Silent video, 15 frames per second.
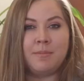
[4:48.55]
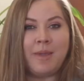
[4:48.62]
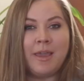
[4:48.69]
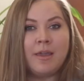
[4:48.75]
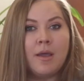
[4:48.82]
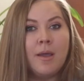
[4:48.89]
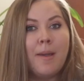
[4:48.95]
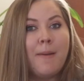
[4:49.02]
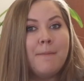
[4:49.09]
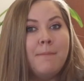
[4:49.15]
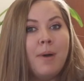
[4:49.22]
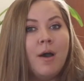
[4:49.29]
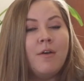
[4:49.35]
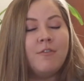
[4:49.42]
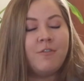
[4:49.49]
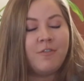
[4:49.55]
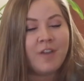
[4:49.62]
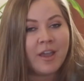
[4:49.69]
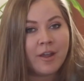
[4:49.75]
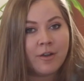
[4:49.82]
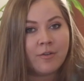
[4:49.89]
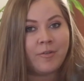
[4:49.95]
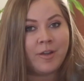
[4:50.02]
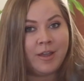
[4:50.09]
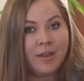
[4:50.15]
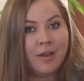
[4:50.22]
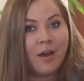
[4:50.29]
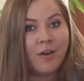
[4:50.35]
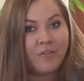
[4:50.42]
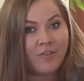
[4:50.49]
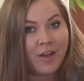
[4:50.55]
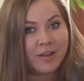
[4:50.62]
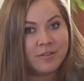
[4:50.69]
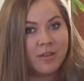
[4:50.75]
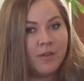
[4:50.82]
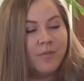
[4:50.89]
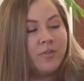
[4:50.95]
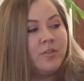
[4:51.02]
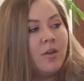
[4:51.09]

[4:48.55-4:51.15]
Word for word: make, but very effective.